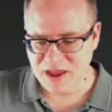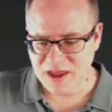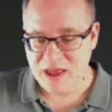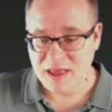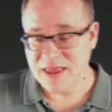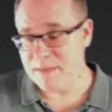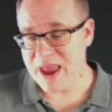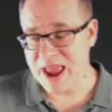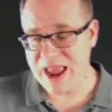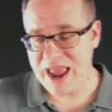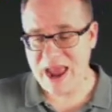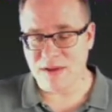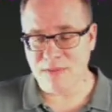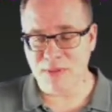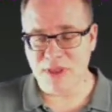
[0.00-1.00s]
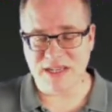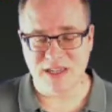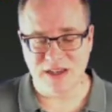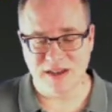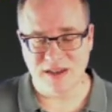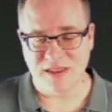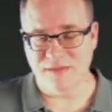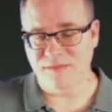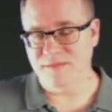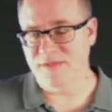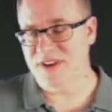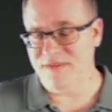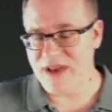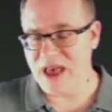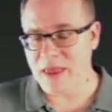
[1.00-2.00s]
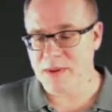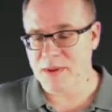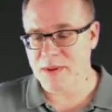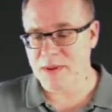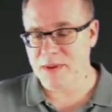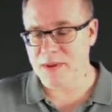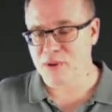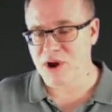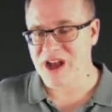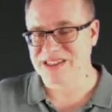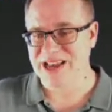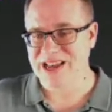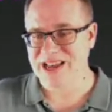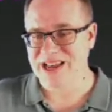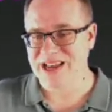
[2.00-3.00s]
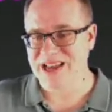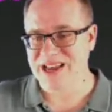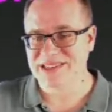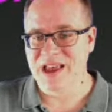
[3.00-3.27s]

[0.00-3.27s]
may add complexity to the development process,